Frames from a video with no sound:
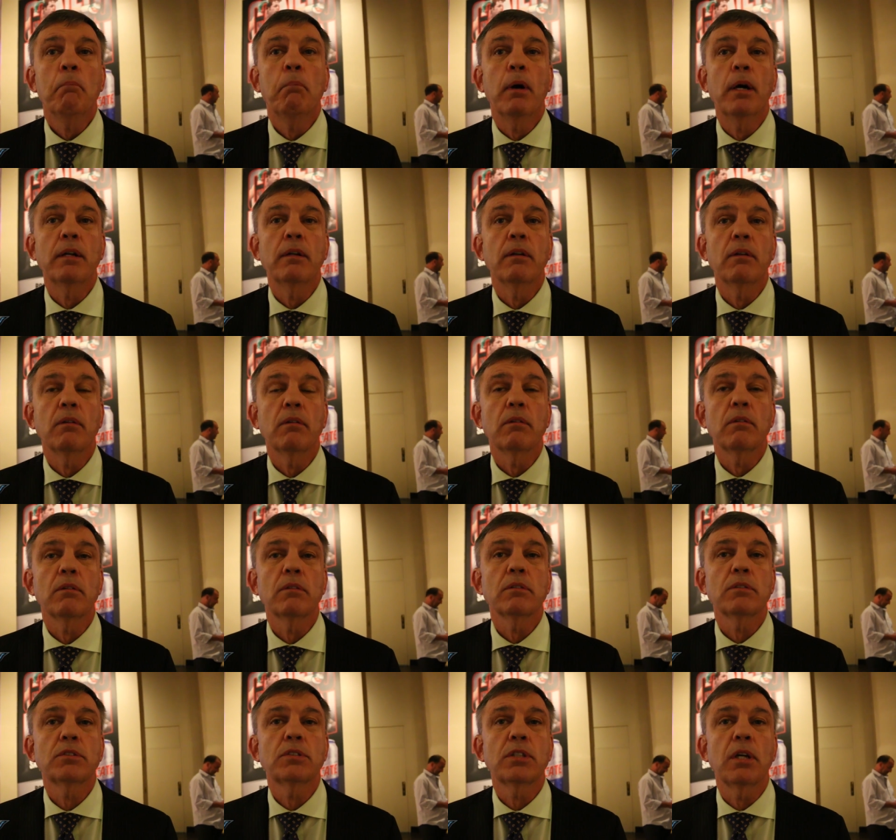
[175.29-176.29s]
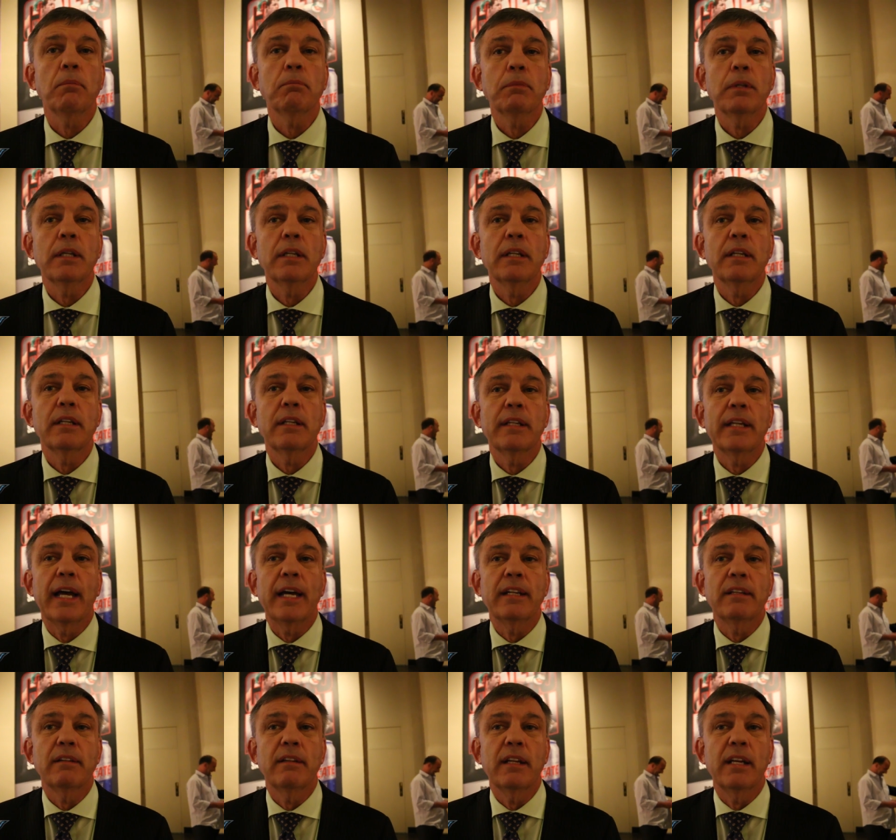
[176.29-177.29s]
But something
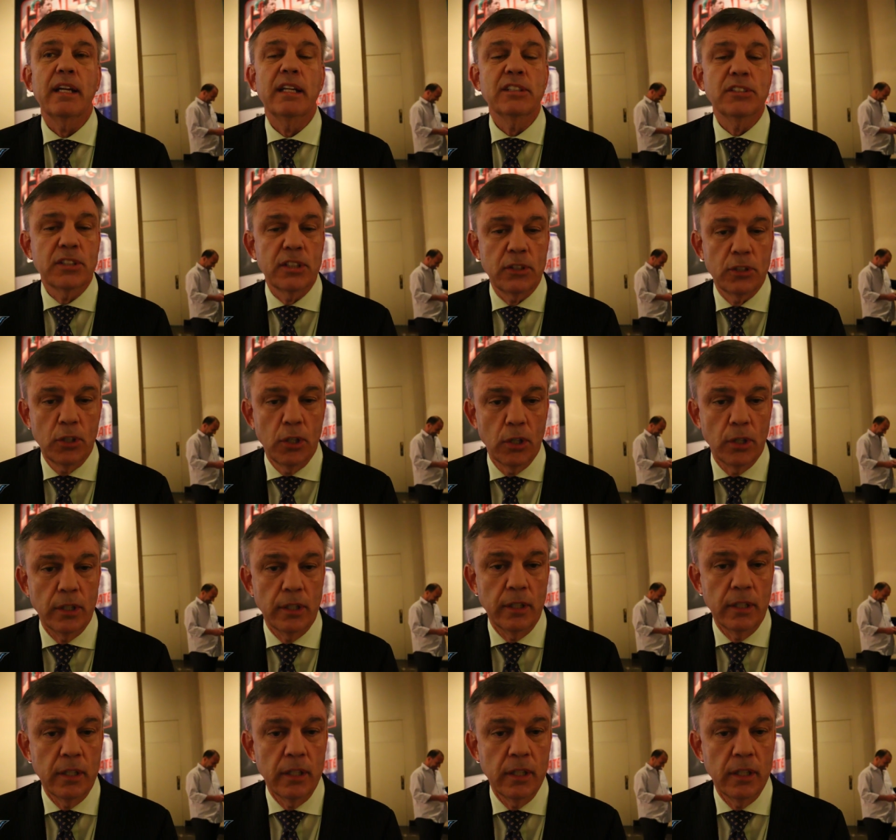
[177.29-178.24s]
that isn't good